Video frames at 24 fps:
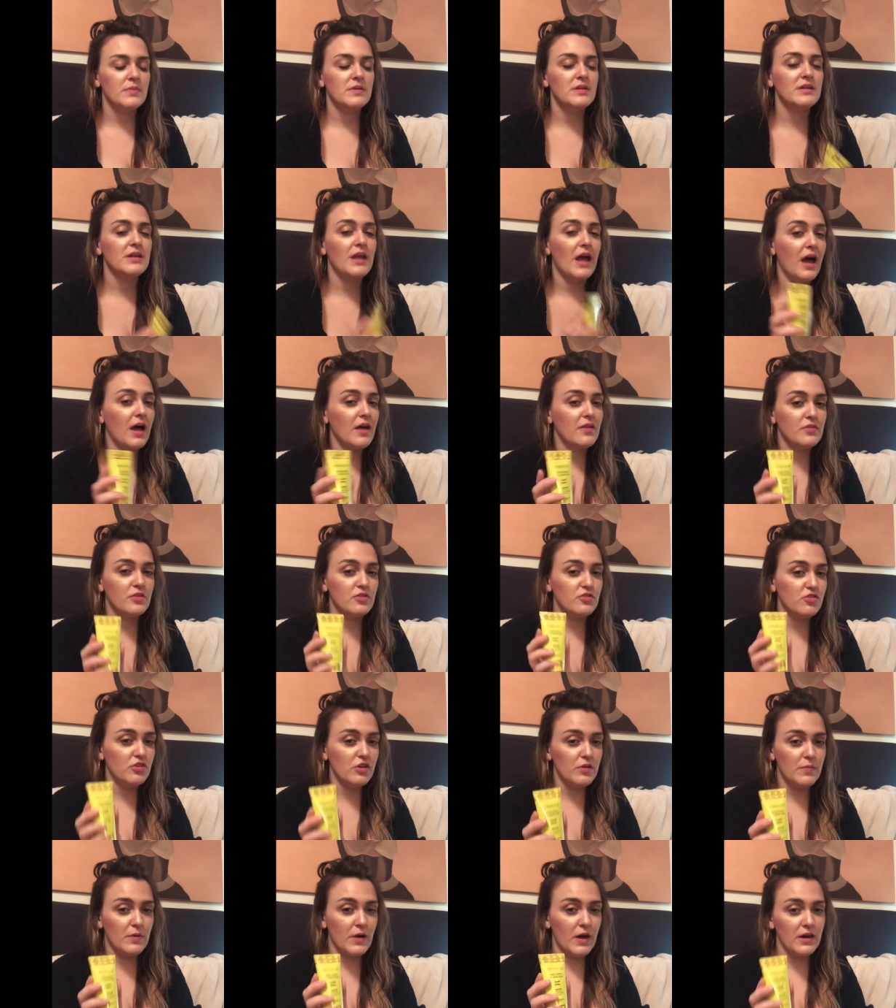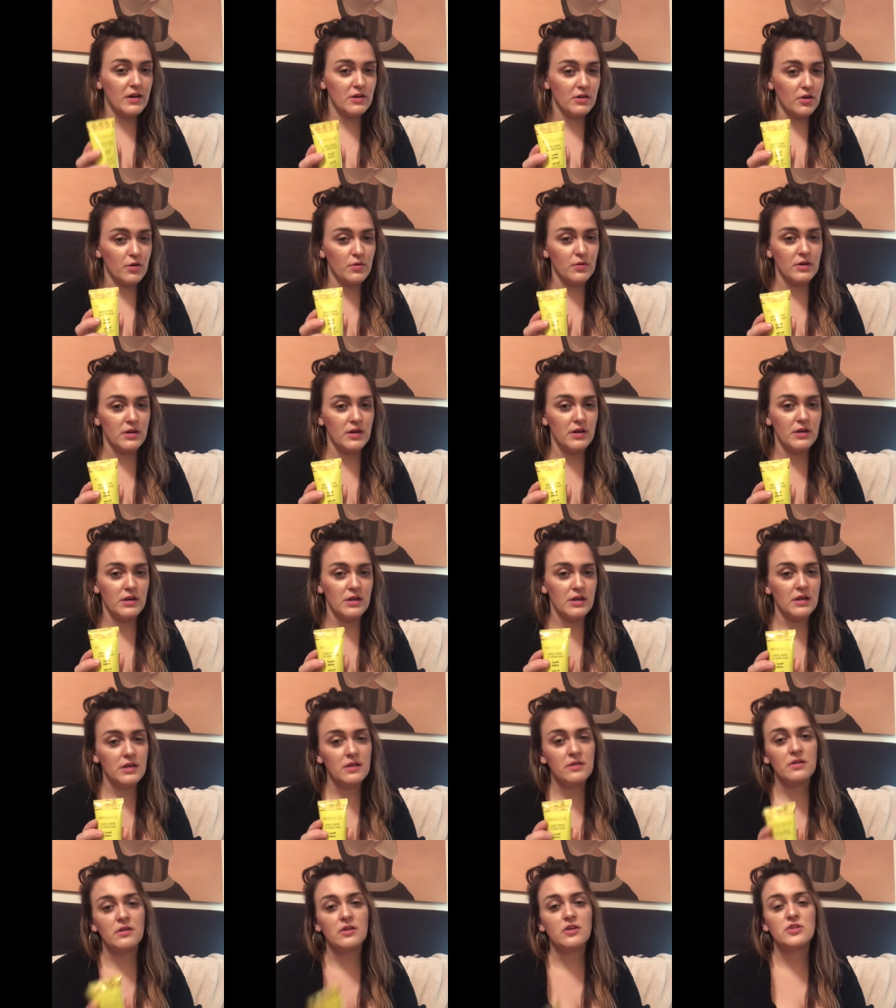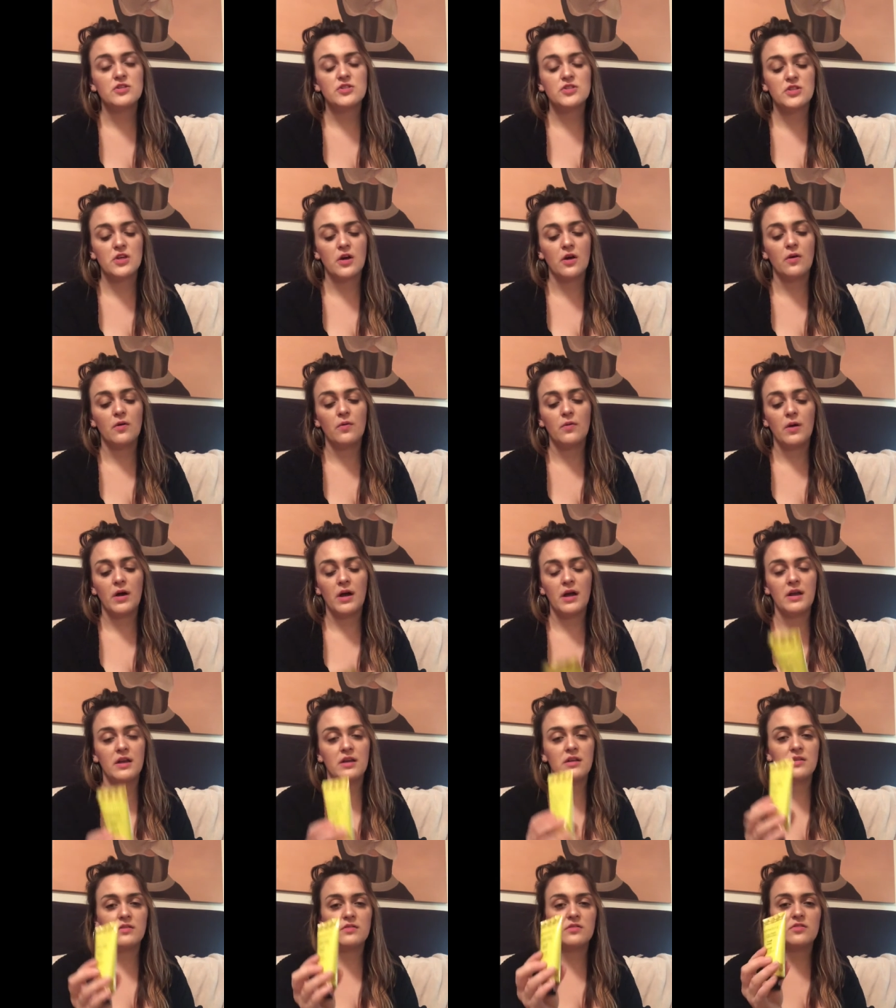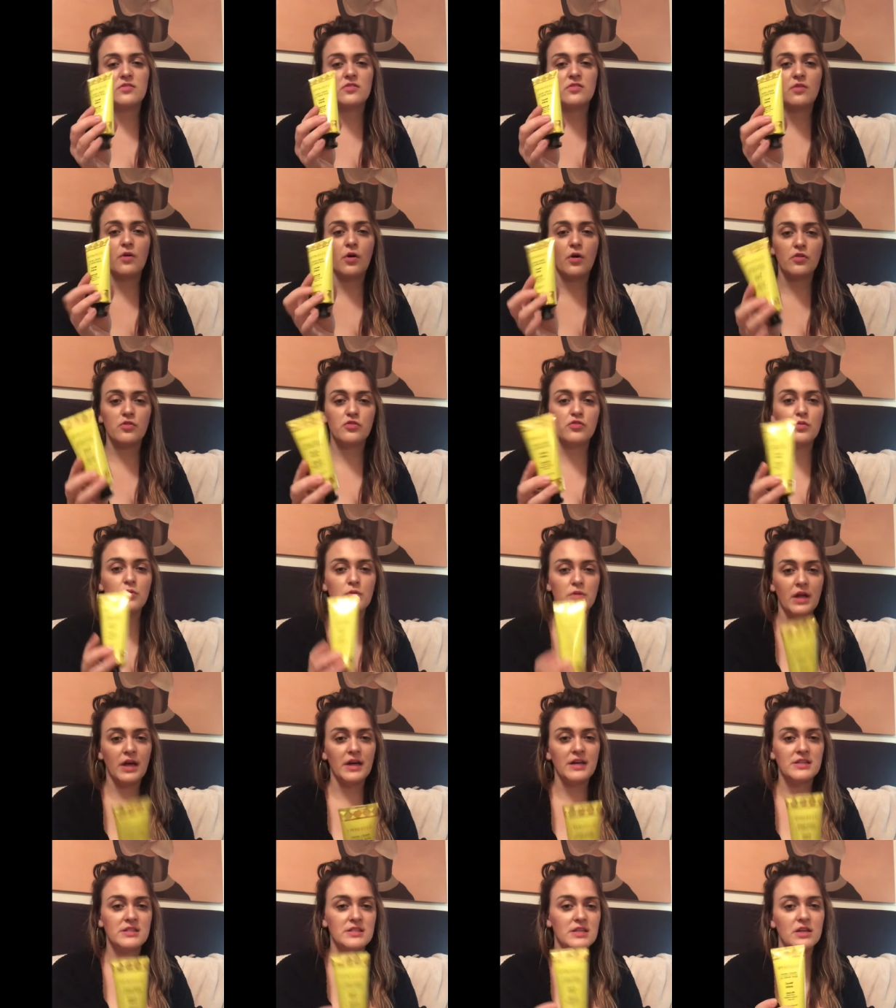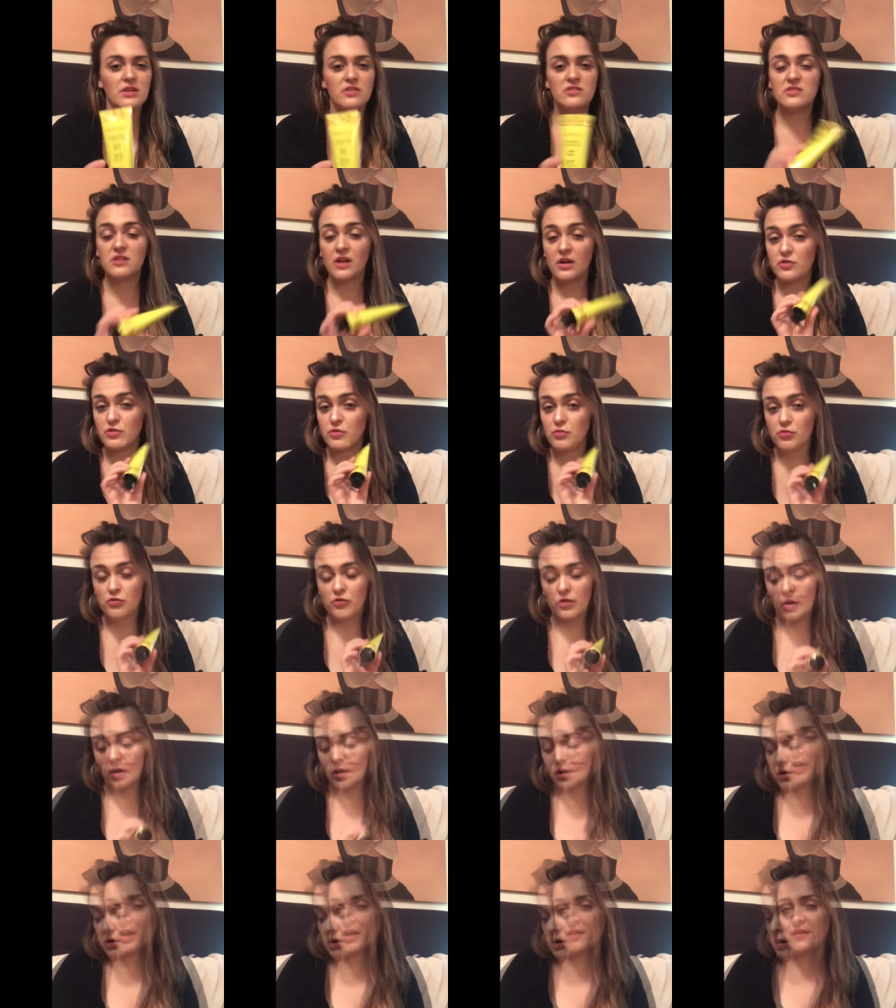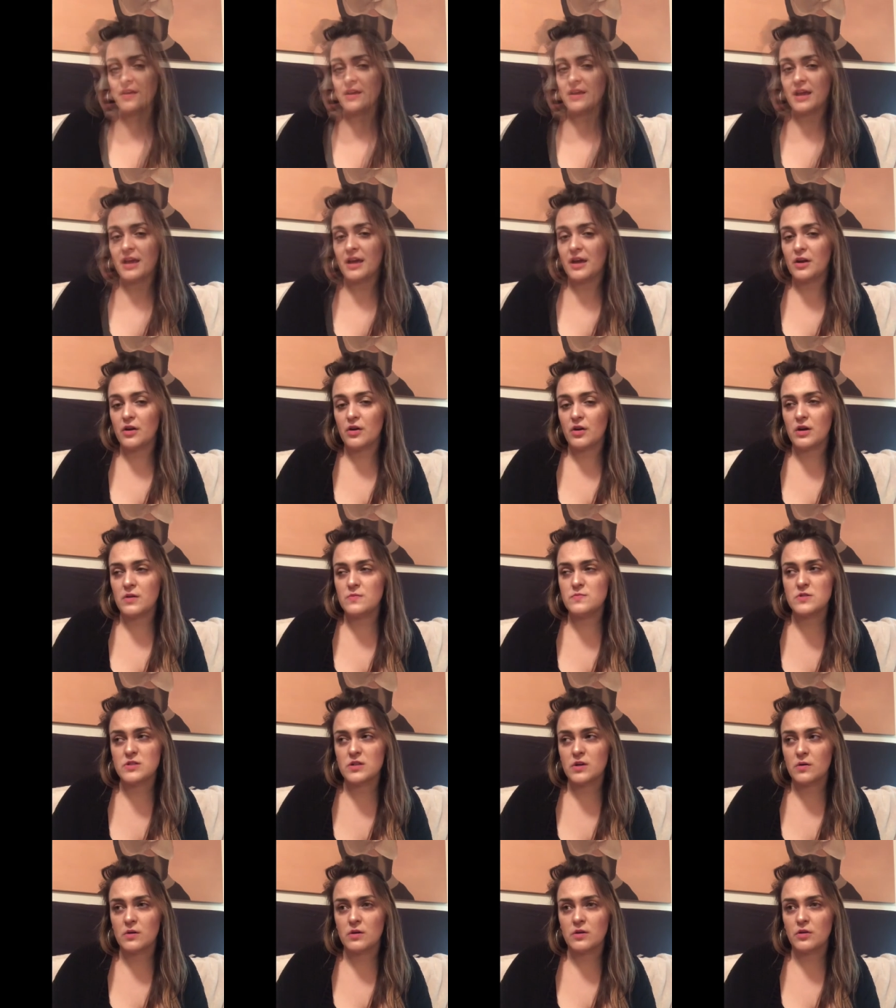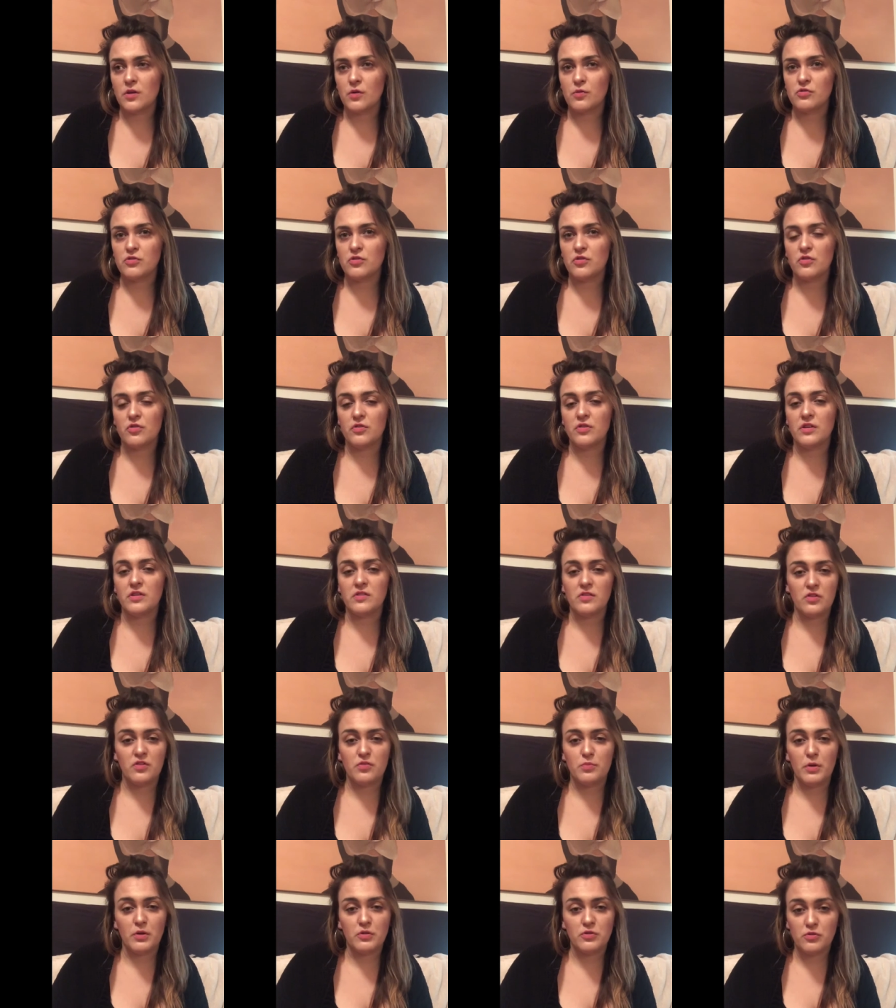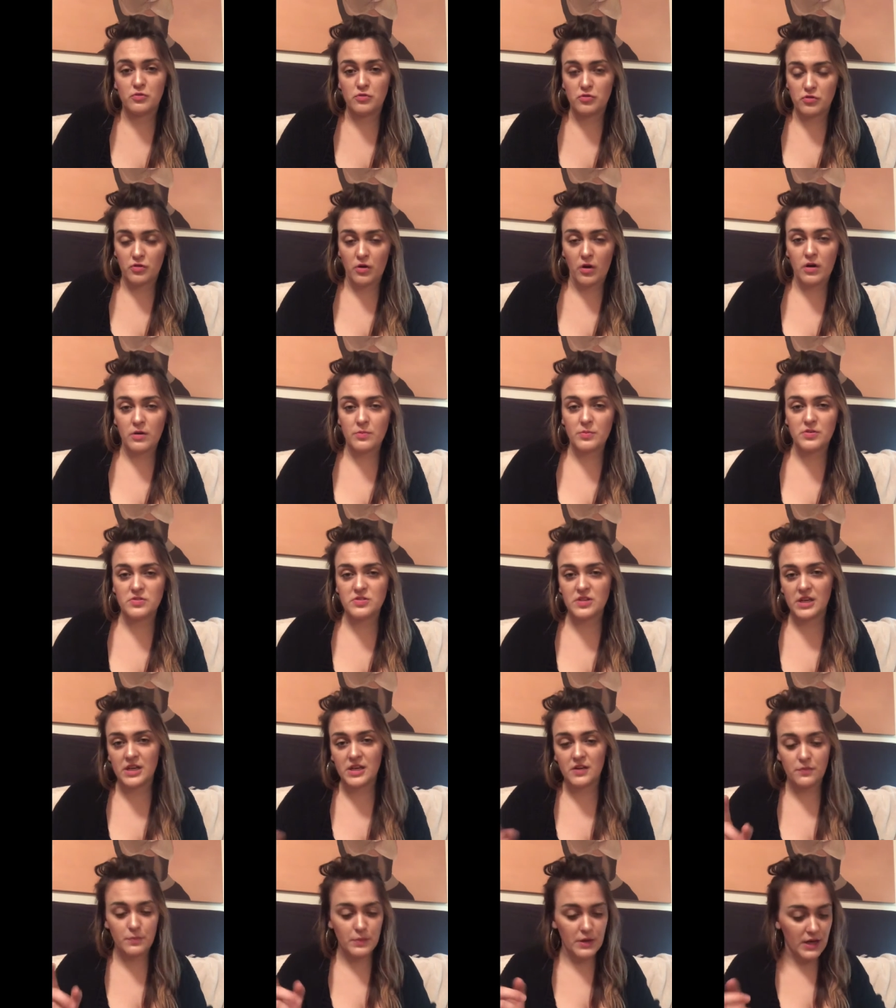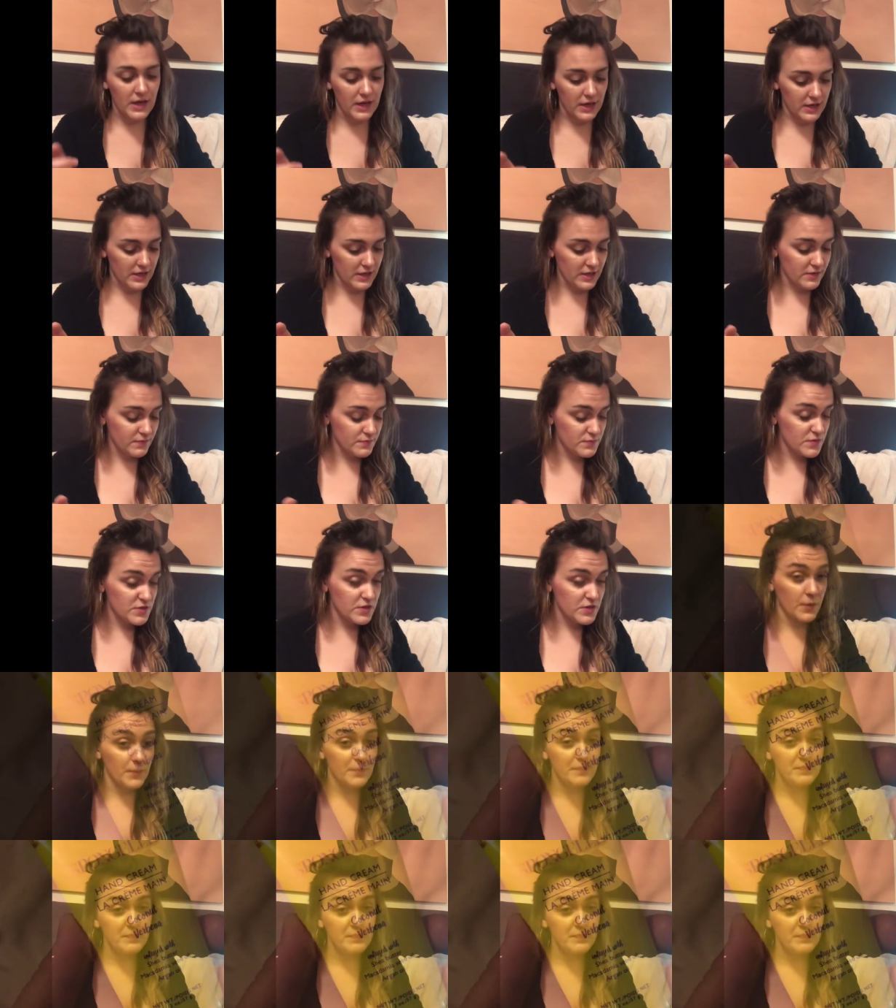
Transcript: not the cheap kind of coconutty either, so. And it's also light and it's not too strong. I do not like hand creams or lotions or things that smell too strong because they give me a headache, so.